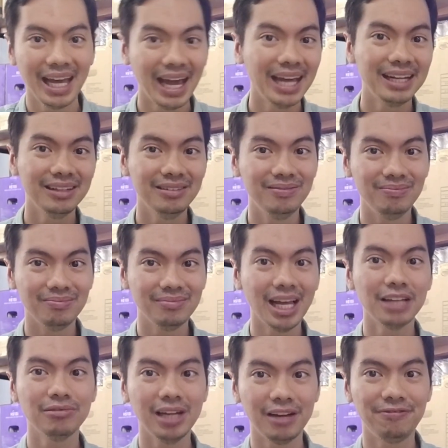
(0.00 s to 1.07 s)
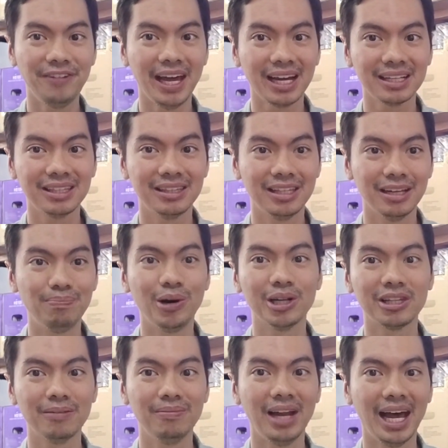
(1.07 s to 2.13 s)
And that will affect the
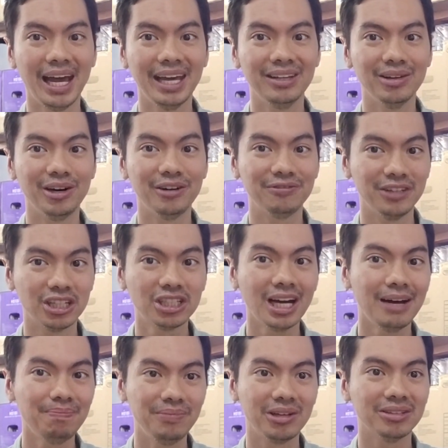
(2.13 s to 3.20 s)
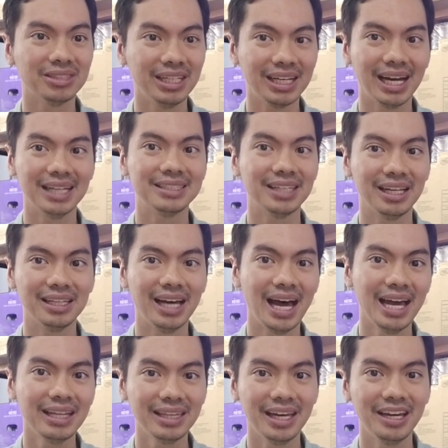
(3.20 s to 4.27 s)
bottom line of the shop because they can't sell the
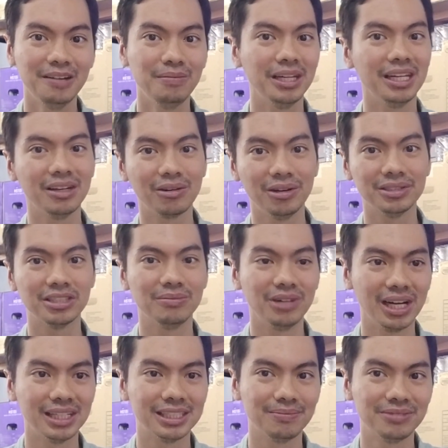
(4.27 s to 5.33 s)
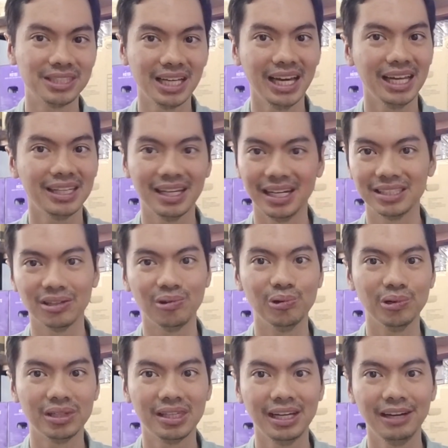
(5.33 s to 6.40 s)
item, and then the customer gets upset and it's a
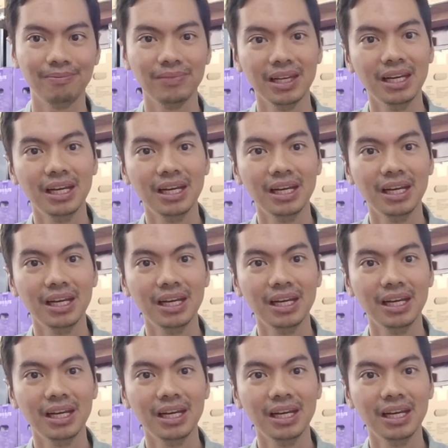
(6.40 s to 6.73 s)
whole thing.